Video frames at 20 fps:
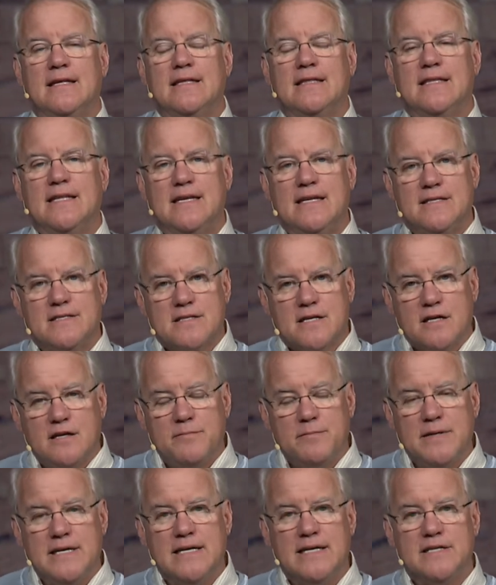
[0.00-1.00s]
it's going
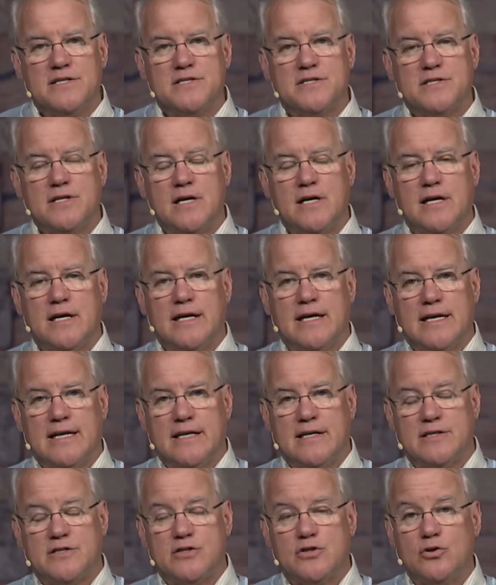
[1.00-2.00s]
to be his son
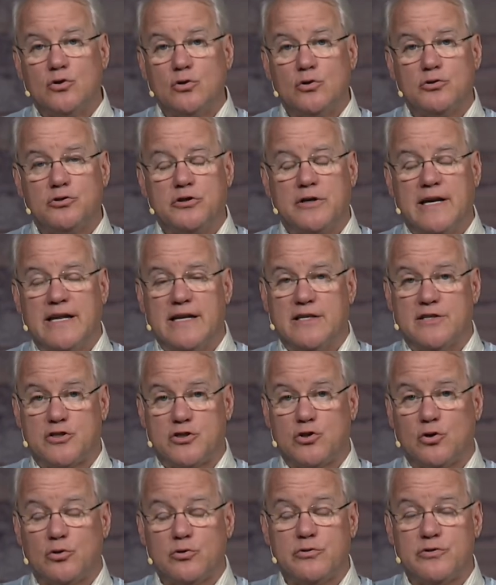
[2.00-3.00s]
and his children and his
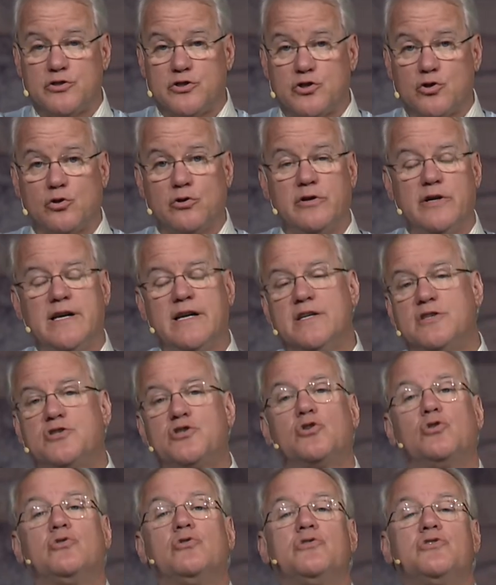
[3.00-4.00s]
children's children and his
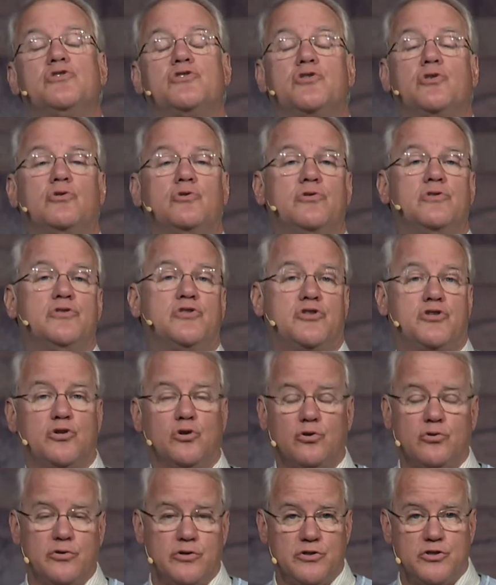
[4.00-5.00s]
children's children's
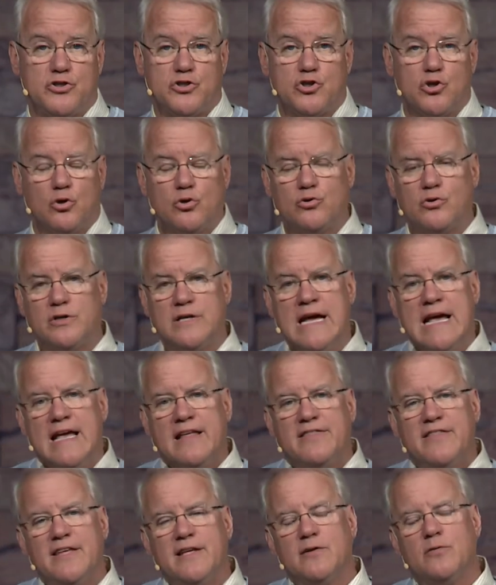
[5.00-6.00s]
children's children
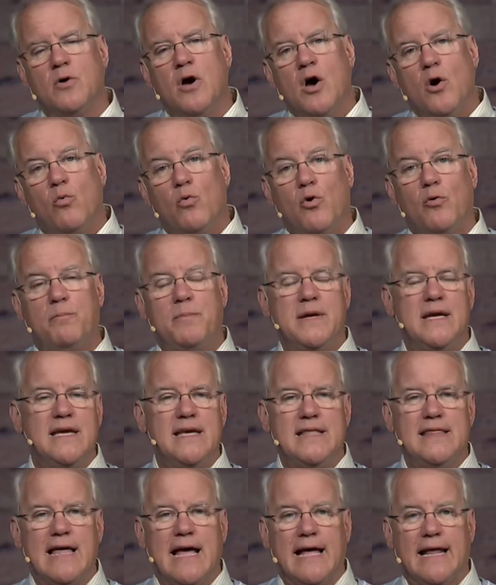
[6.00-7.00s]
that will
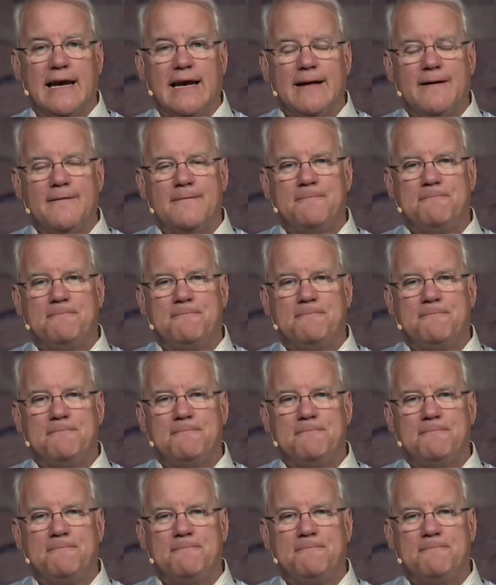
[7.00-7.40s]
be that